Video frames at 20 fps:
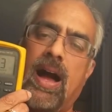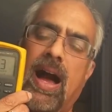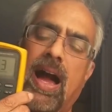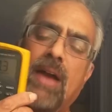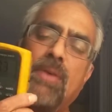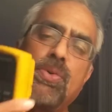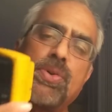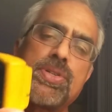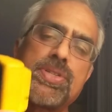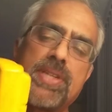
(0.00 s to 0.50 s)

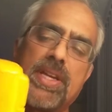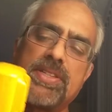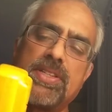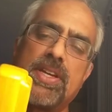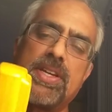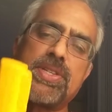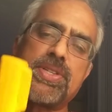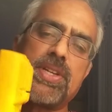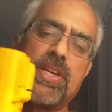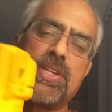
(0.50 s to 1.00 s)
I would
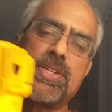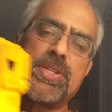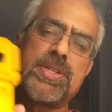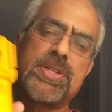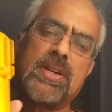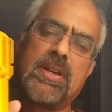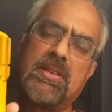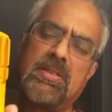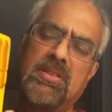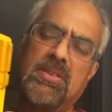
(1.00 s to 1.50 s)
suggest
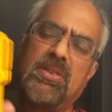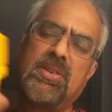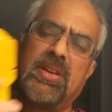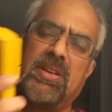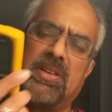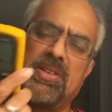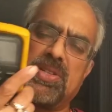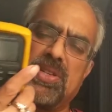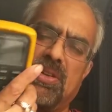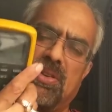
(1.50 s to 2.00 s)
instead
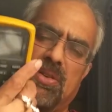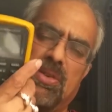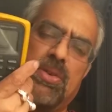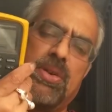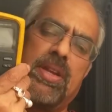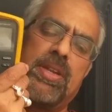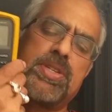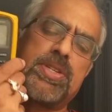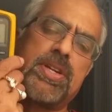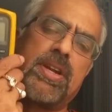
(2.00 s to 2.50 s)

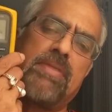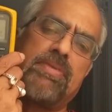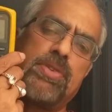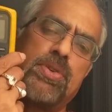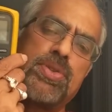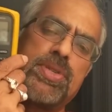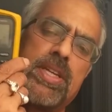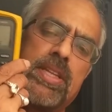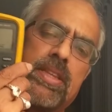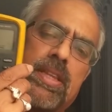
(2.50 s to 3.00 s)
of
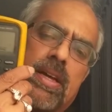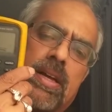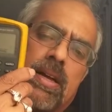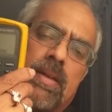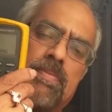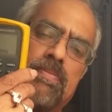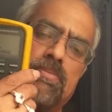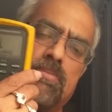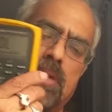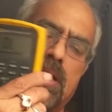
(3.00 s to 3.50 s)
using
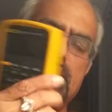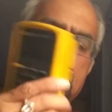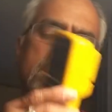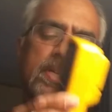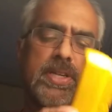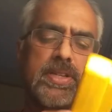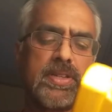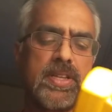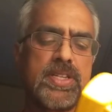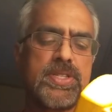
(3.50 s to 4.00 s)
the
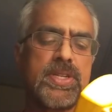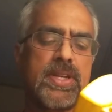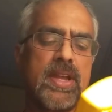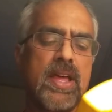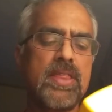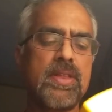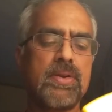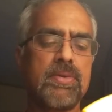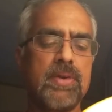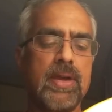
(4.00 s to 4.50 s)
buzzer, there's
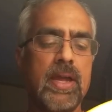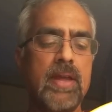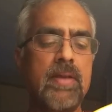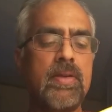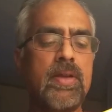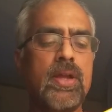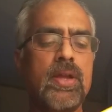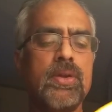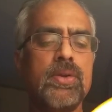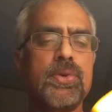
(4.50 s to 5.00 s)
another way.
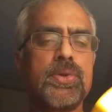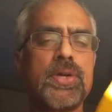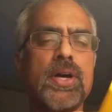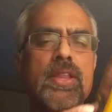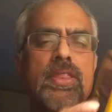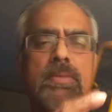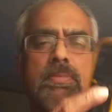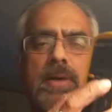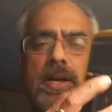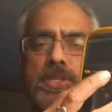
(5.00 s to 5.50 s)
You
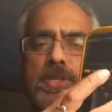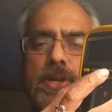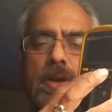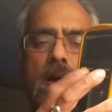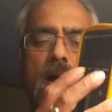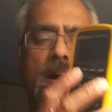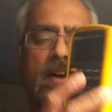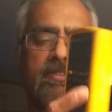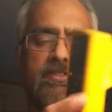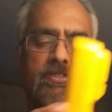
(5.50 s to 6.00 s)
turn the buzzer
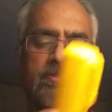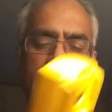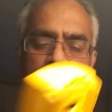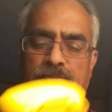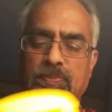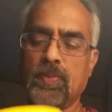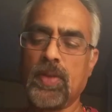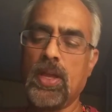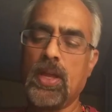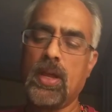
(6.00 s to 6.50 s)
off.
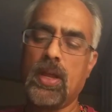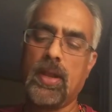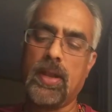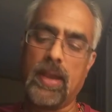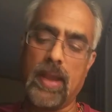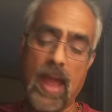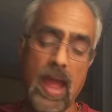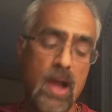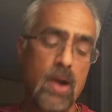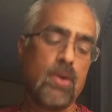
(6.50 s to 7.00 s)

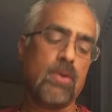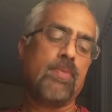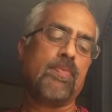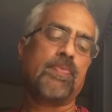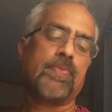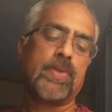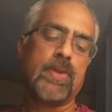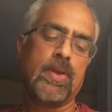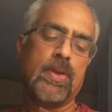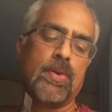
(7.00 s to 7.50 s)
Now,
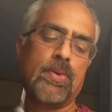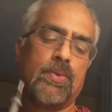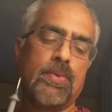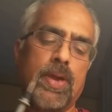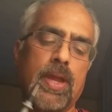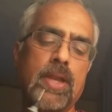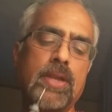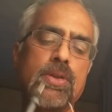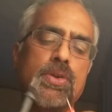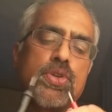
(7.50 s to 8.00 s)

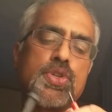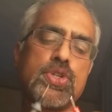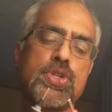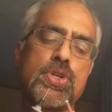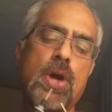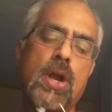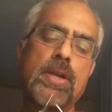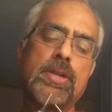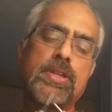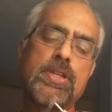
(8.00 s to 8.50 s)
when you
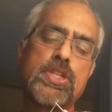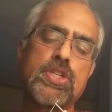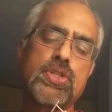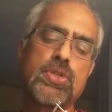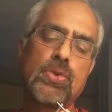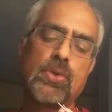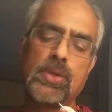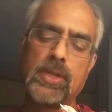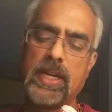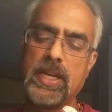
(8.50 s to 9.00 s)
short these
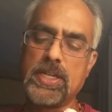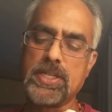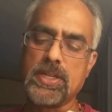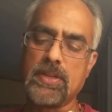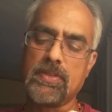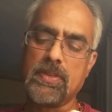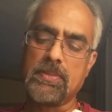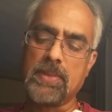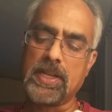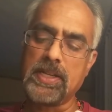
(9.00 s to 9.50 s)
two leads
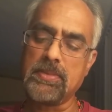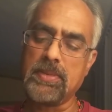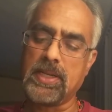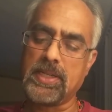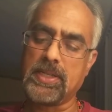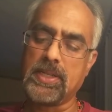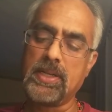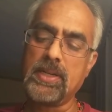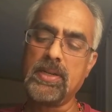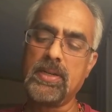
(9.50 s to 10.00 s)
of the
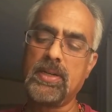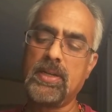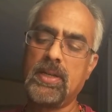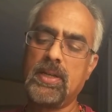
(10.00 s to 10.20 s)
multimeter,